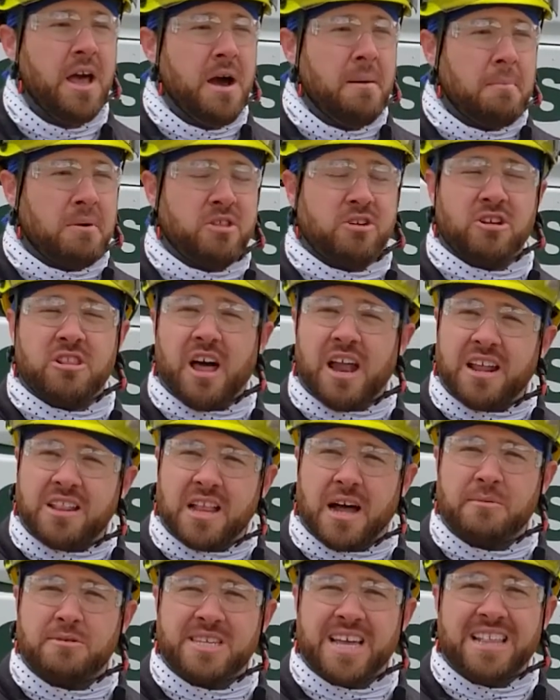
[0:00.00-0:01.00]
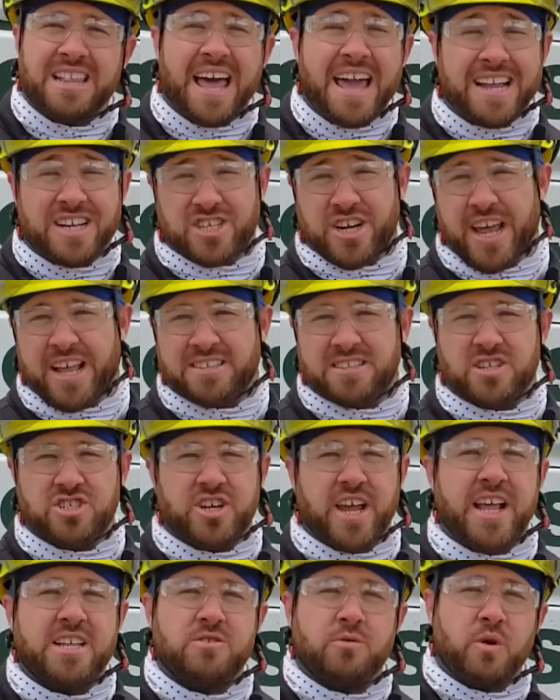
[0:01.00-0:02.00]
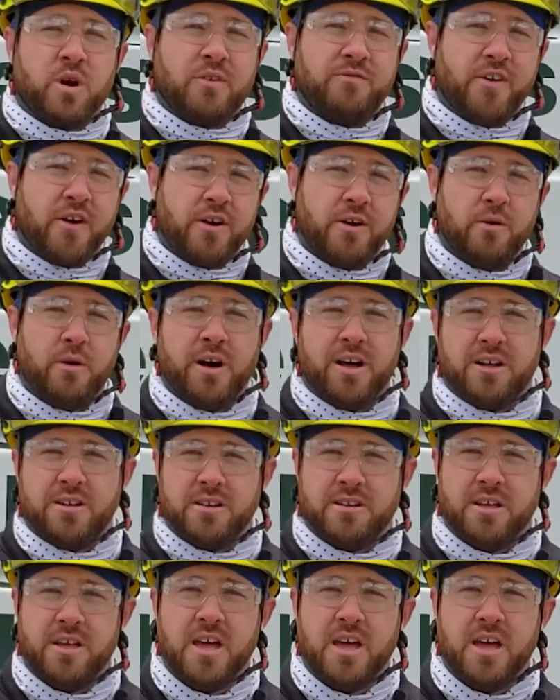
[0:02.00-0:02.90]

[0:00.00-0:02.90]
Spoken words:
But there are a lot of climbers that like chains, and chains work very well.